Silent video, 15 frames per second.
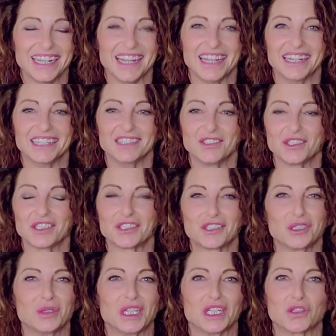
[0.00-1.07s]
and just
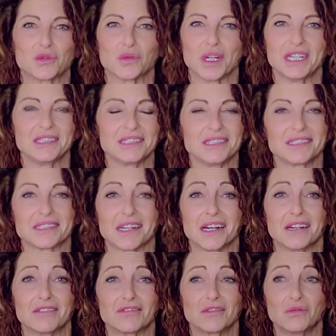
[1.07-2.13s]
doing crazy
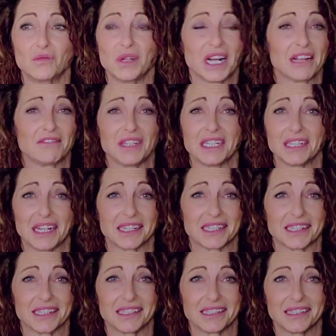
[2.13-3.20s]
stuff when I feel like
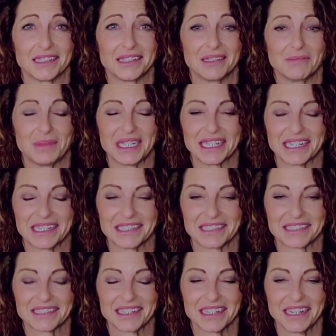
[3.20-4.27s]
it,
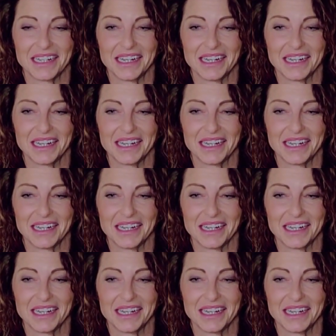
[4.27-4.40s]
because